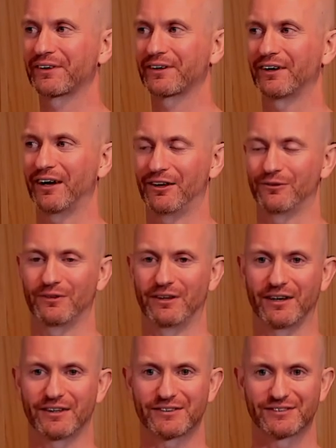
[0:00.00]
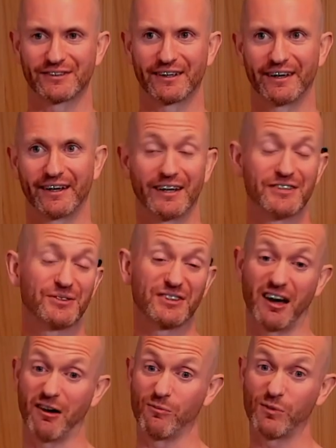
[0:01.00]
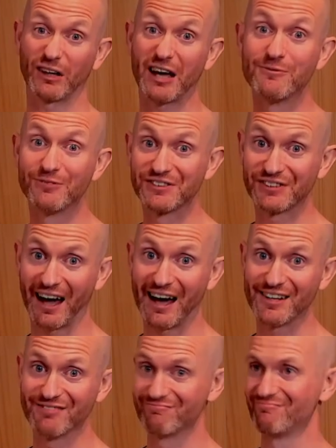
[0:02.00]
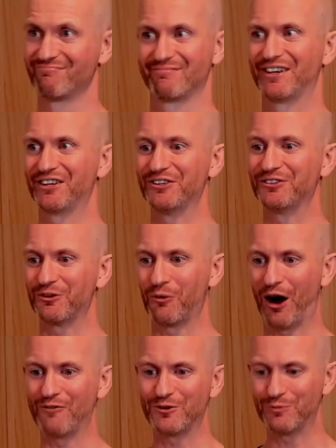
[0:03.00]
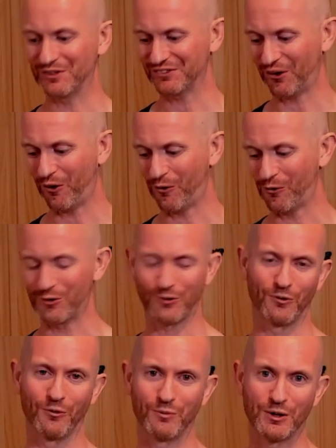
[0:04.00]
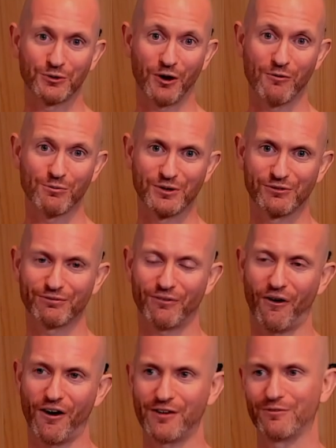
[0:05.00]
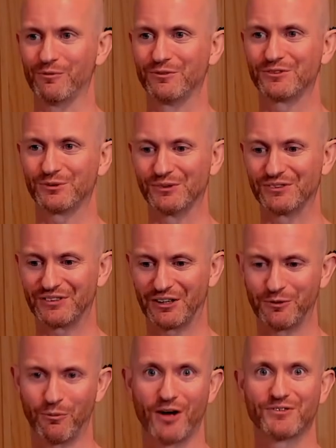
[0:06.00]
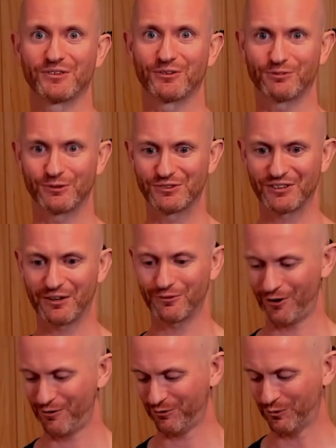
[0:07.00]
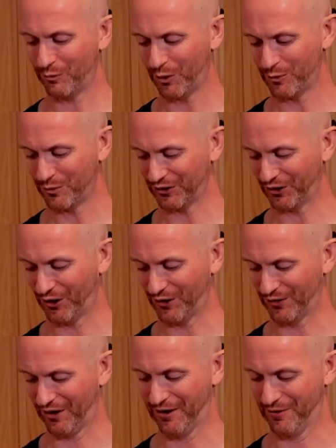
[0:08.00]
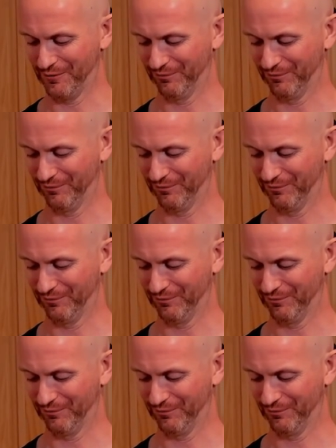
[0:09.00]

and relax. So again, we'll aim for 10. You do whatever you've been told, or build up with 5, and towards the 10 you might do the full 10 right from the moment go there.